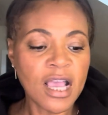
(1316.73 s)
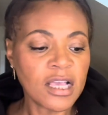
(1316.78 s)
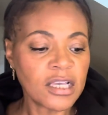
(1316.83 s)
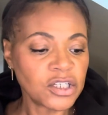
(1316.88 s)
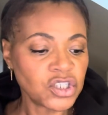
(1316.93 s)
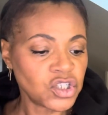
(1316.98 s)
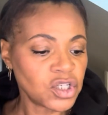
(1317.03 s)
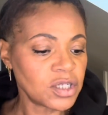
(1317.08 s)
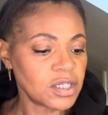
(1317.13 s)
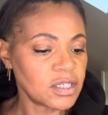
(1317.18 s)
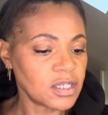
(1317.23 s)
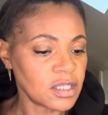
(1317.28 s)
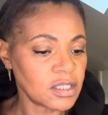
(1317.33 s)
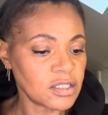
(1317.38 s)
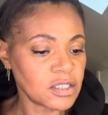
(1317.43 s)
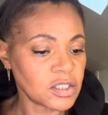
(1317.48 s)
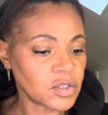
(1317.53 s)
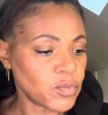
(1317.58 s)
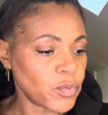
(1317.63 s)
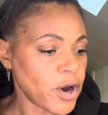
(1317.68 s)
Should have done the
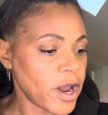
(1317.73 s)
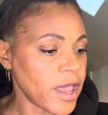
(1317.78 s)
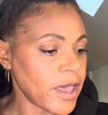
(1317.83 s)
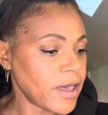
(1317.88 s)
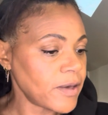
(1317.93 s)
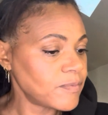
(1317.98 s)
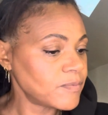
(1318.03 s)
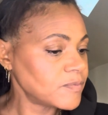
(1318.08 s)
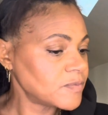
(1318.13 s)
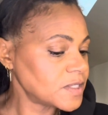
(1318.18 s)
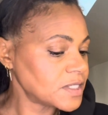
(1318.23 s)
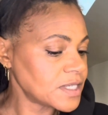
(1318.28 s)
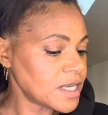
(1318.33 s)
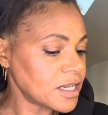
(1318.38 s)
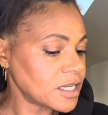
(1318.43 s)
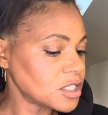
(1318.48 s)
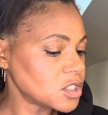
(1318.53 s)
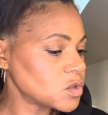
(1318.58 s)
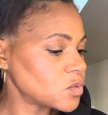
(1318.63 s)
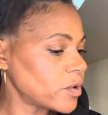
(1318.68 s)
spray,
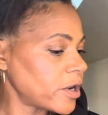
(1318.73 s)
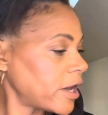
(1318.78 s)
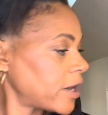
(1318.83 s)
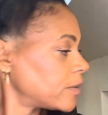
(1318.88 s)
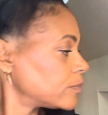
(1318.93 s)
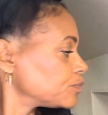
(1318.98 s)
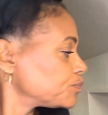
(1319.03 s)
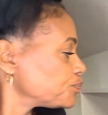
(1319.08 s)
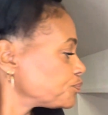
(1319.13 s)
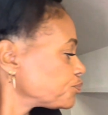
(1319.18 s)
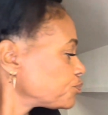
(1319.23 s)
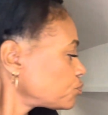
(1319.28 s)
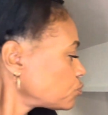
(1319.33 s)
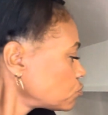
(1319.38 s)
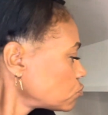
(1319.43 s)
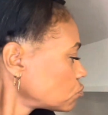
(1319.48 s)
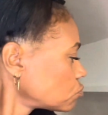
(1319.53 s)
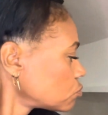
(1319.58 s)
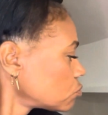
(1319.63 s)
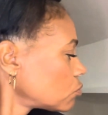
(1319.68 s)
setting spray.
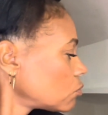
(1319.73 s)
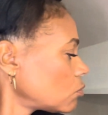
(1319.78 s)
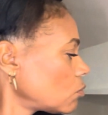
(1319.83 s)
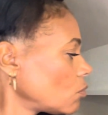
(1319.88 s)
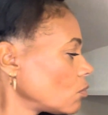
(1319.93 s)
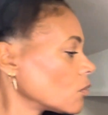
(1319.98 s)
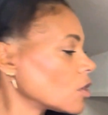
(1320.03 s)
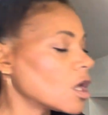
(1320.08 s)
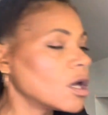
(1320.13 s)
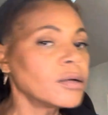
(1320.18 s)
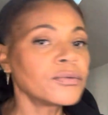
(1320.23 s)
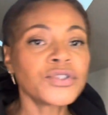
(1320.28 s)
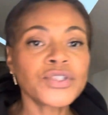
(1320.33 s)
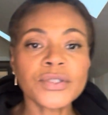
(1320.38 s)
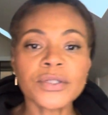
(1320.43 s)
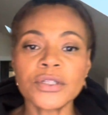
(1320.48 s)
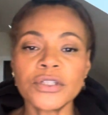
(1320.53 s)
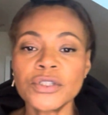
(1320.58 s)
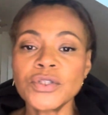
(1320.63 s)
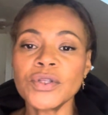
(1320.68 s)

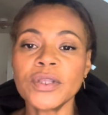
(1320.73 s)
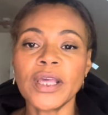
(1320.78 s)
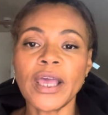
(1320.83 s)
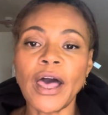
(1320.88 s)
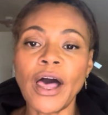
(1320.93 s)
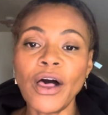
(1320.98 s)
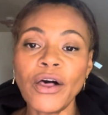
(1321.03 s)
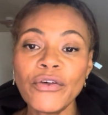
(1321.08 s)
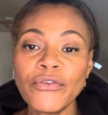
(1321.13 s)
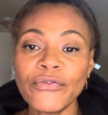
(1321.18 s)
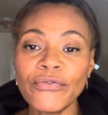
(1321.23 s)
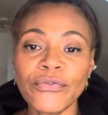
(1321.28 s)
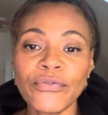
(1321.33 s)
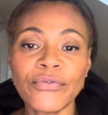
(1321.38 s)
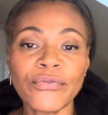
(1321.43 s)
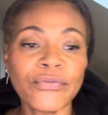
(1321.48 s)
Just gonna do e.l.f.